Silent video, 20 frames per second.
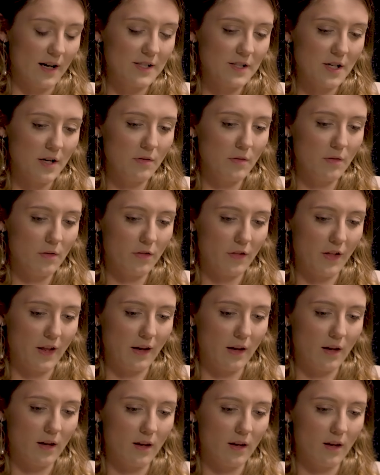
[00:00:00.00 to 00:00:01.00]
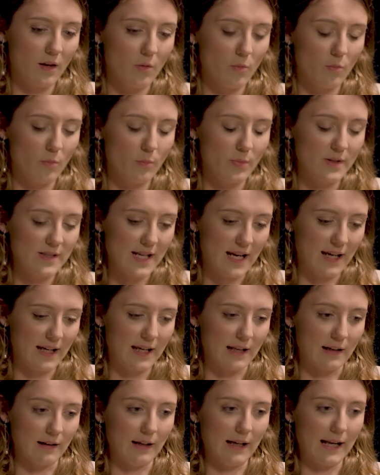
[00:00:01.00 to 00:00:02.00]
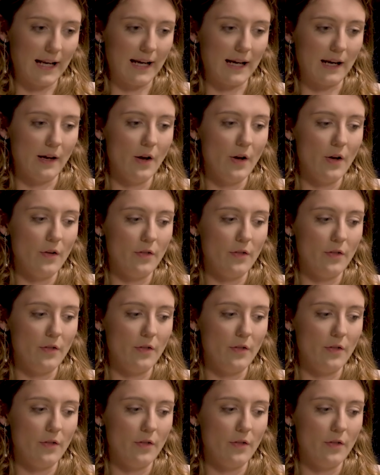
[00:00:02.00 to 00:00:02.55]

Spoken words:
I don't think particularly